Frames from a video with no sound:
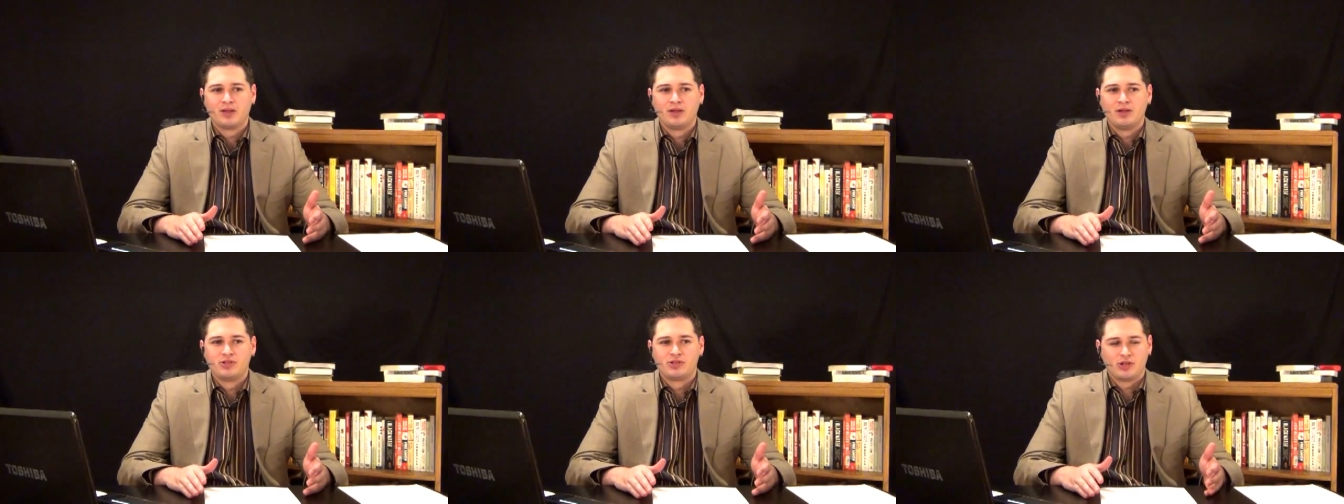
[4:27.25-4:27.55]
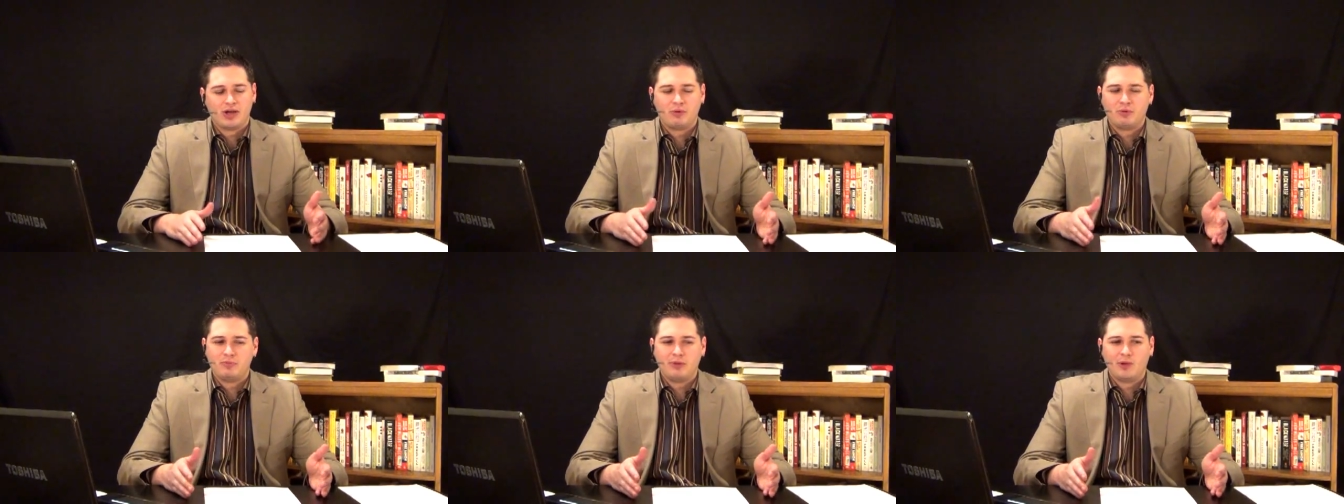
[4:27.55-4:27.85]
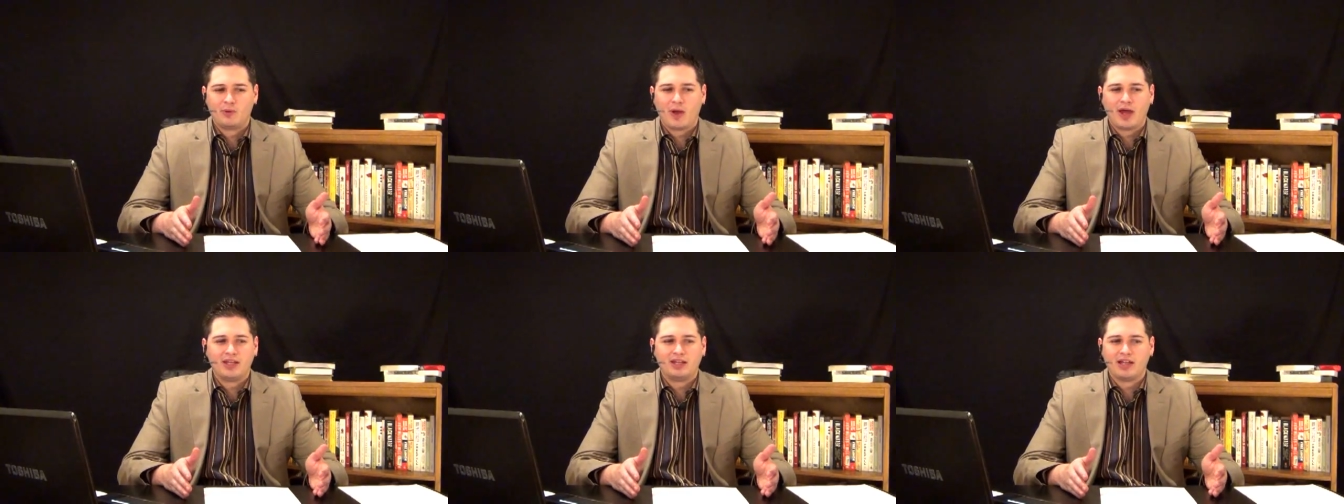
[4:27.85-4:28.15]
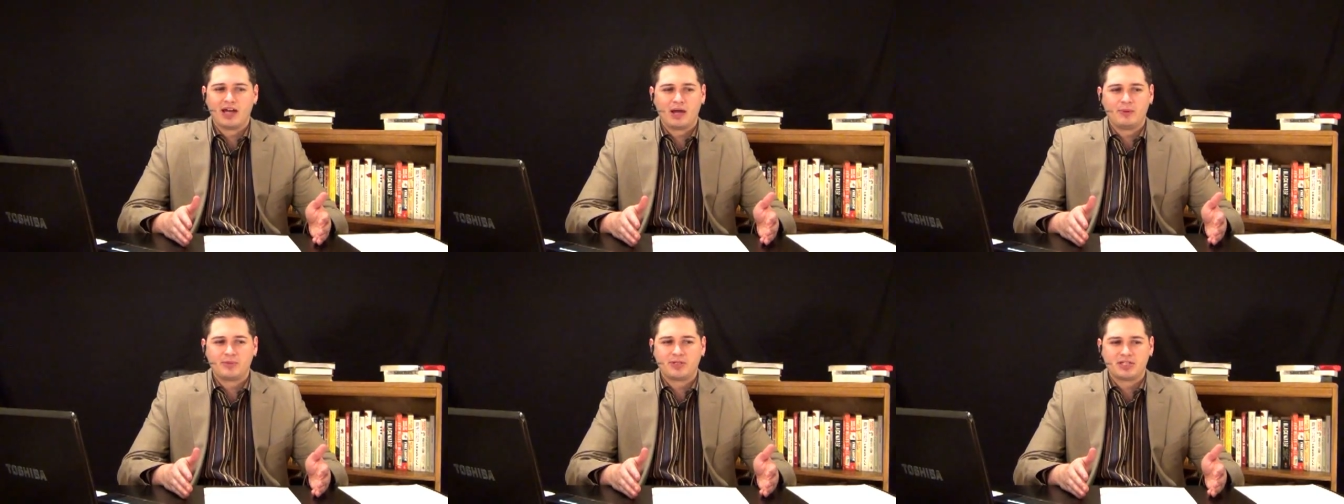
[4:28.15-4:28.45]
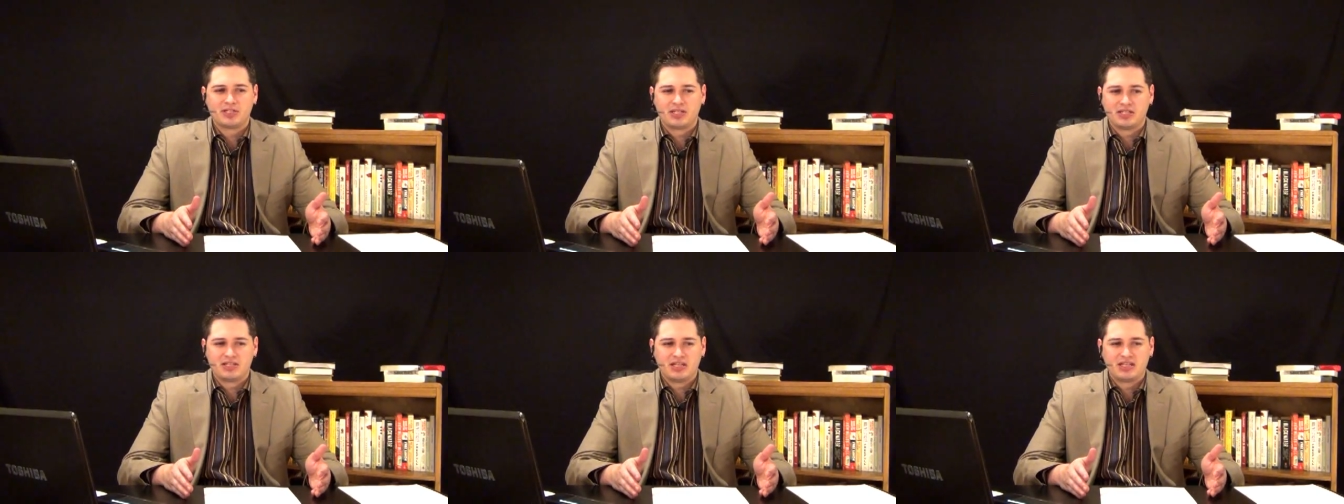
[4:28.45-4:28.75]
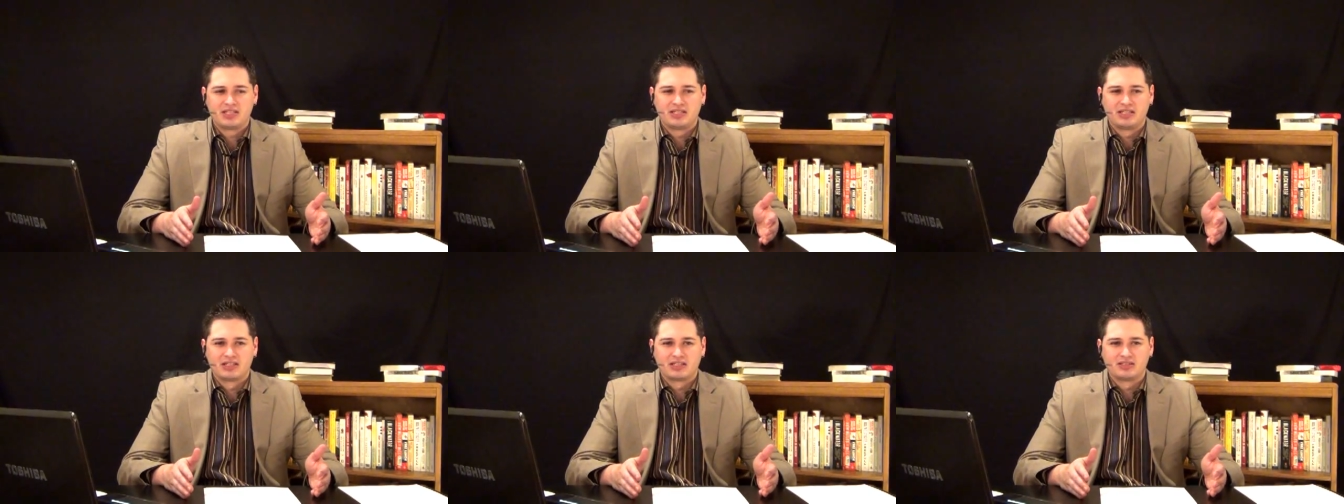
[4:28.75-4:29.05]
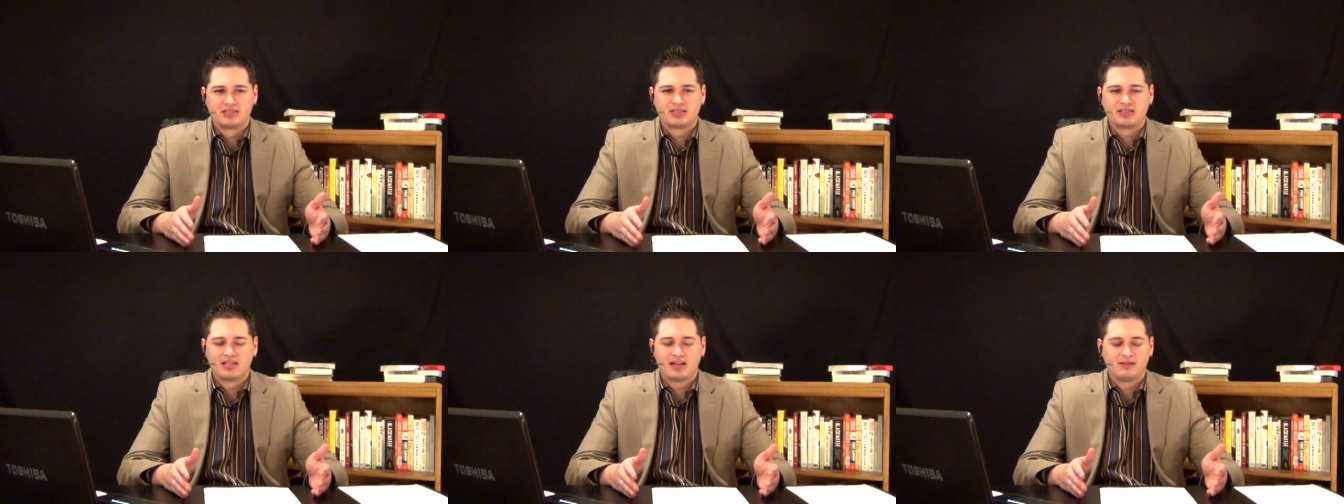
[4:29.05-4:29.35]
So that would be right in line with the
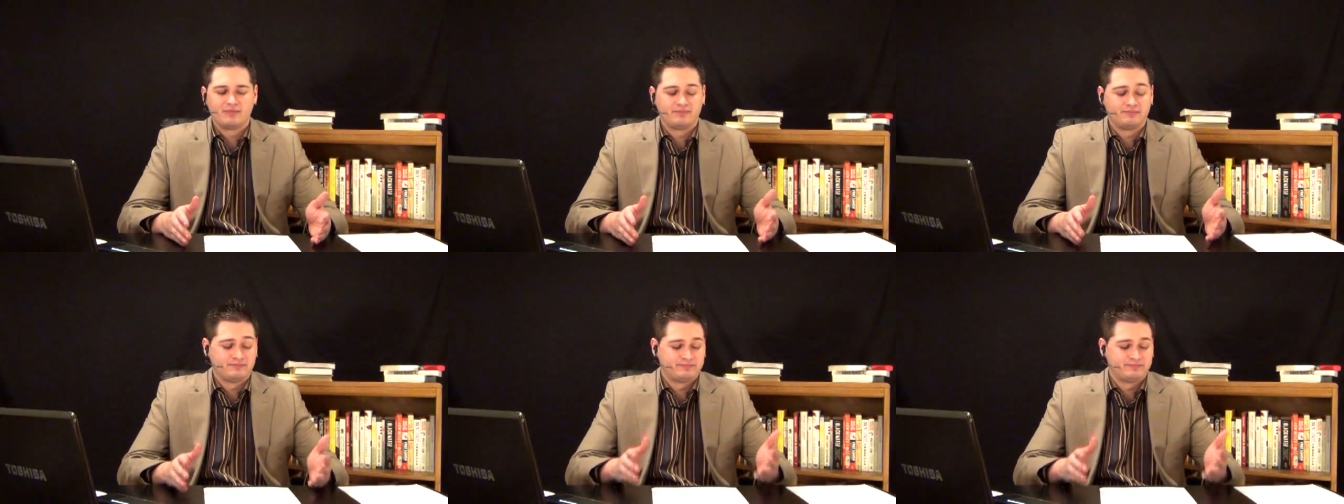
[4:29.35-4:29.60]
statistics. It's not...